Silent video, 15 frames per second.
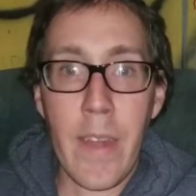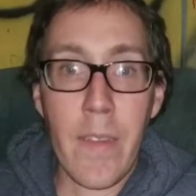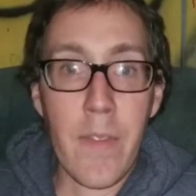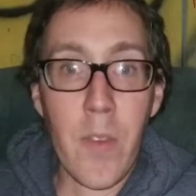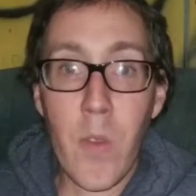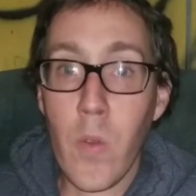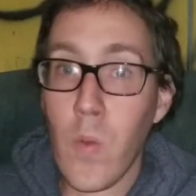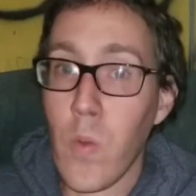if
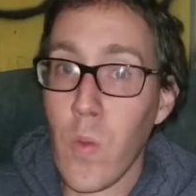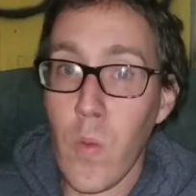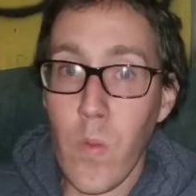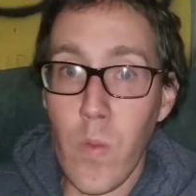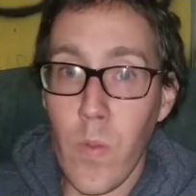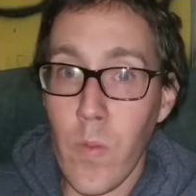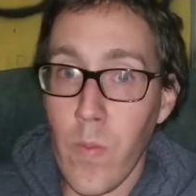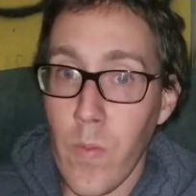you
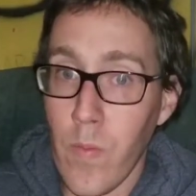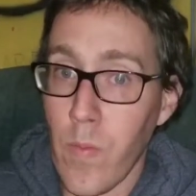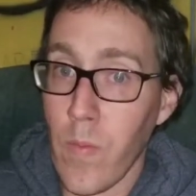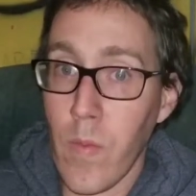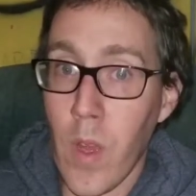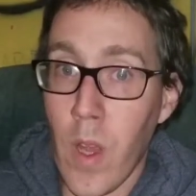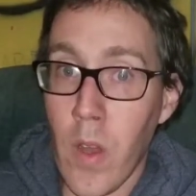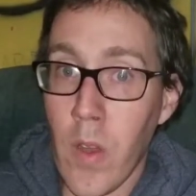
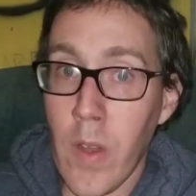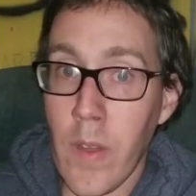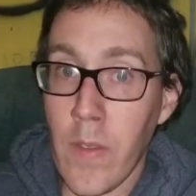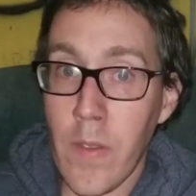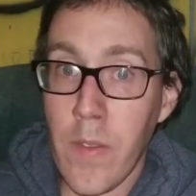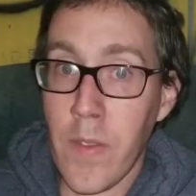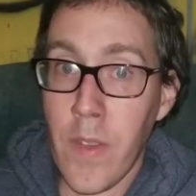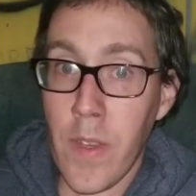are in
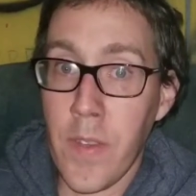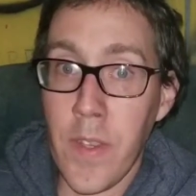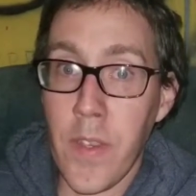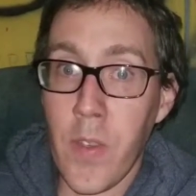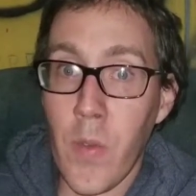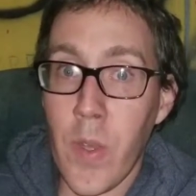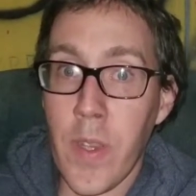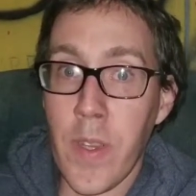a
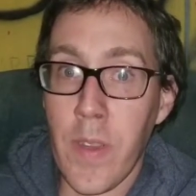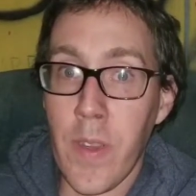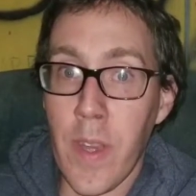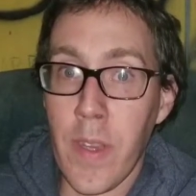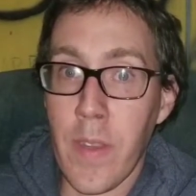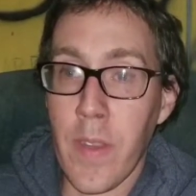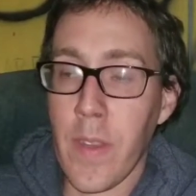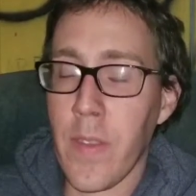situation
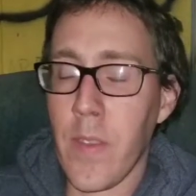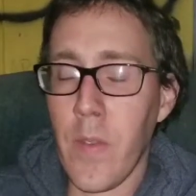like this,